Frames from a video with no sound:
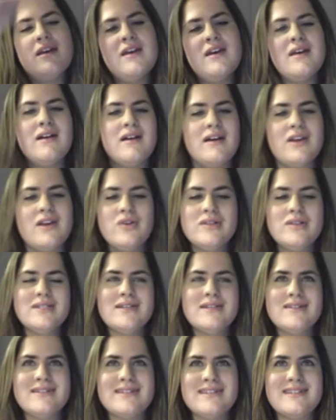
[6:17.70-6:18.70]
Now that
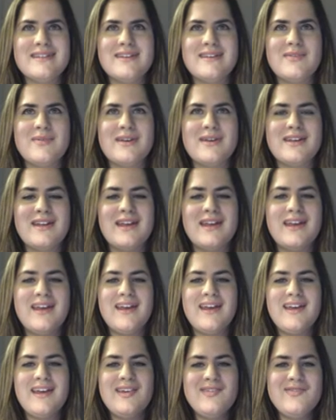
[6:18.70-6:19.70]
sounds silly, but
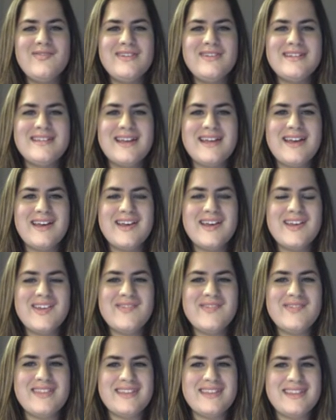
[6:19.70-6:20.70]
every
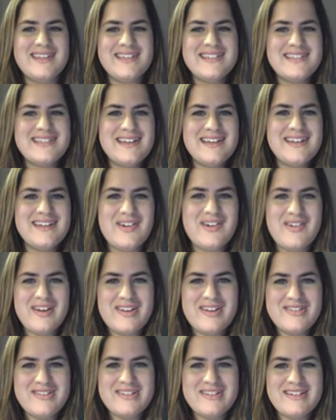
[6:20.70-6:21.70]
time this kind of
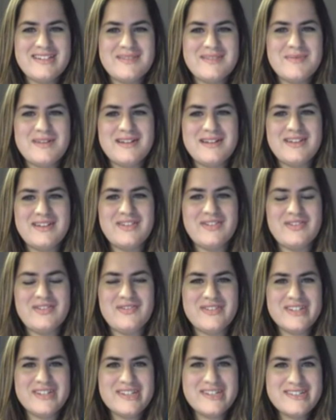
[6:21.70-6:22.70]
question has been on the
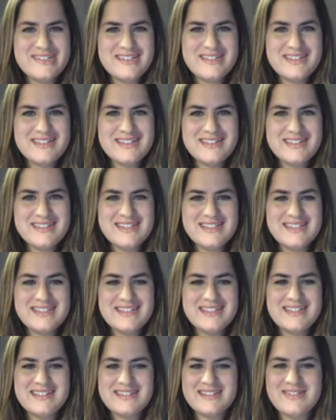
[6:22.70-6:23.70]
regions,
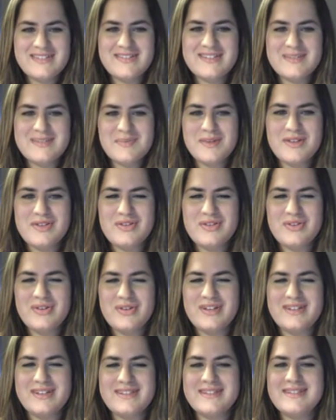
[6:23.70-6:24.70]
it's always been
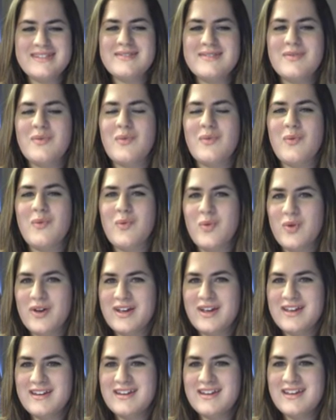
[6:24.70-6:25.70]
choice
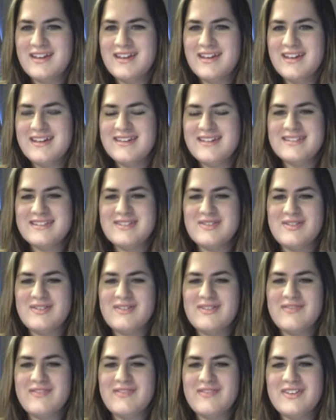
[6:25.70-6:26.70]
1. So
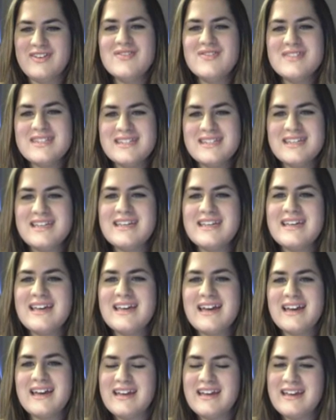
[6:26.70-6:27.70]
if you see
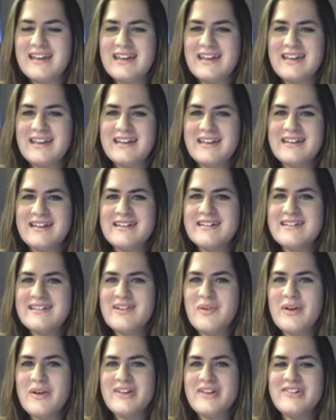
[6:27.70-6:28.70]
a
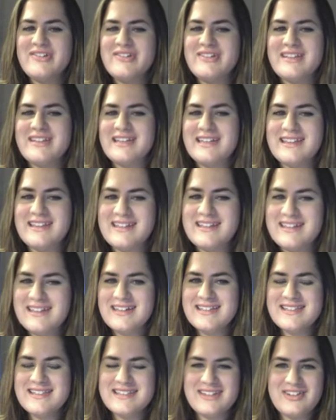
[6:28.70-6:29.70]
question like
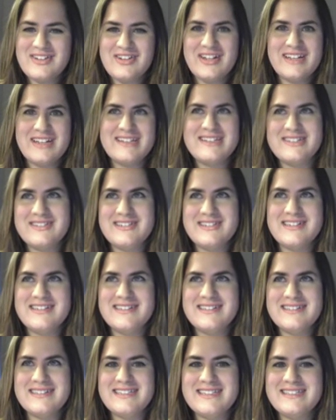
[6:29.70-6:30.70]
this and you're not
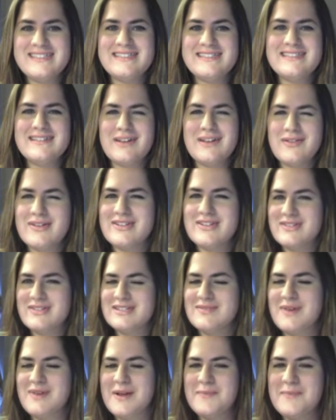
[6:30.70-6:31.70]
sure, just go with
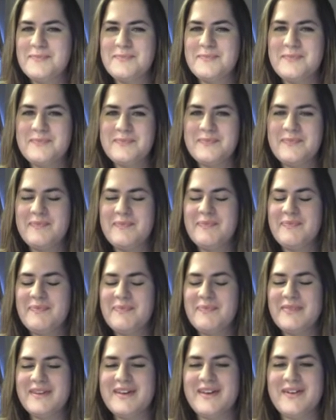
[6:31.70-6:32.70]
choice 1.
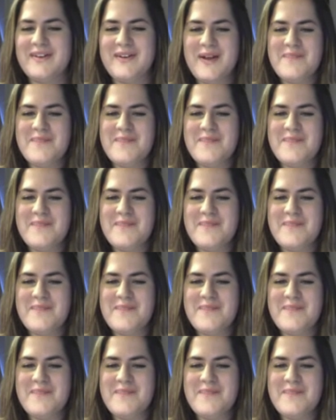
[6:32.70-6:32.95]
Okay.